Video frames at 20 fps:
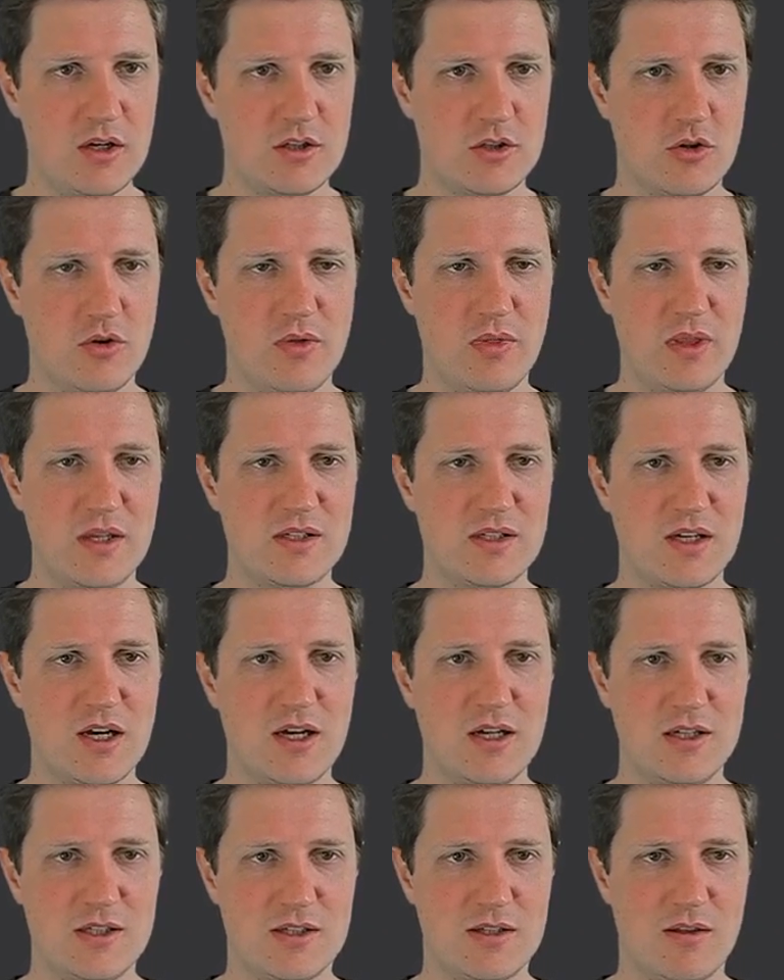So in this
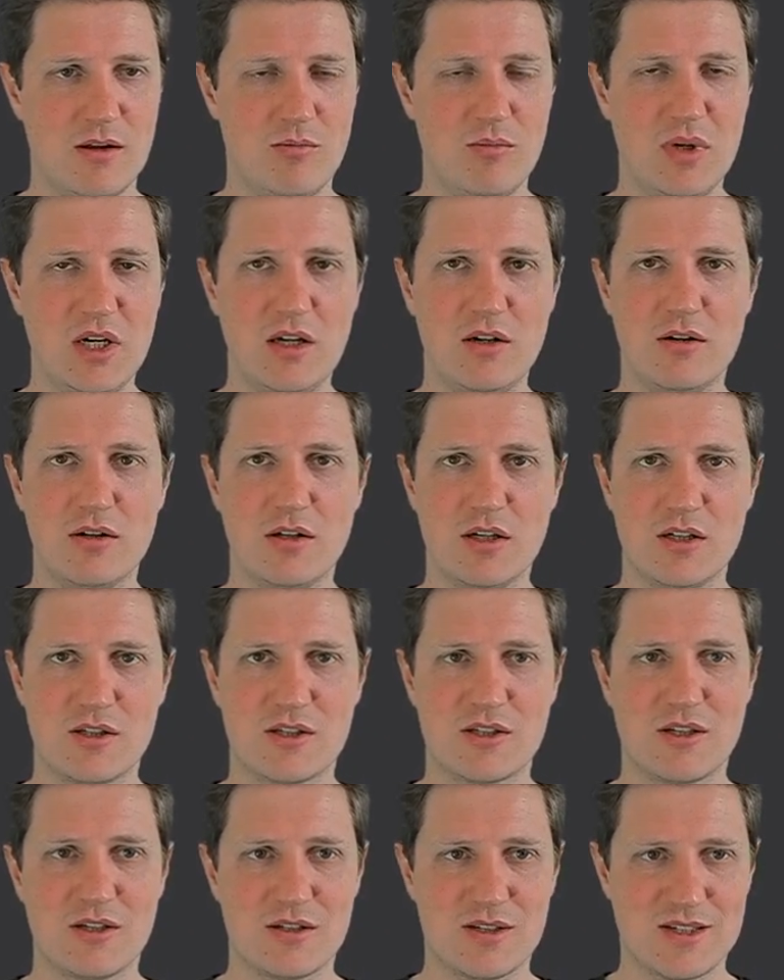case, the mean
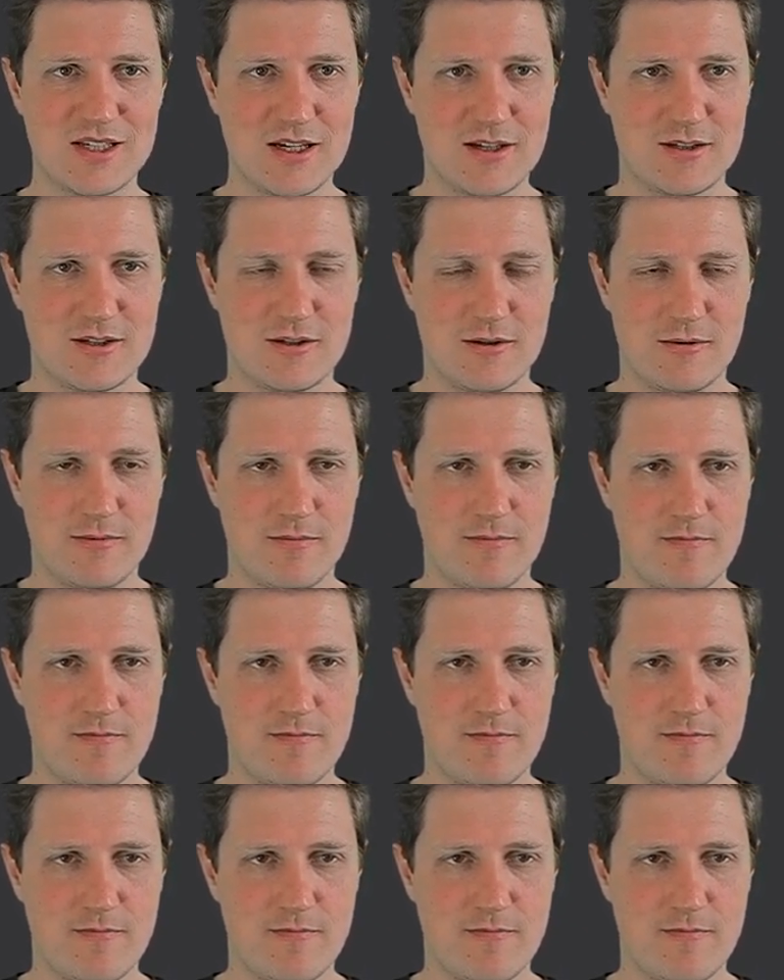is 6.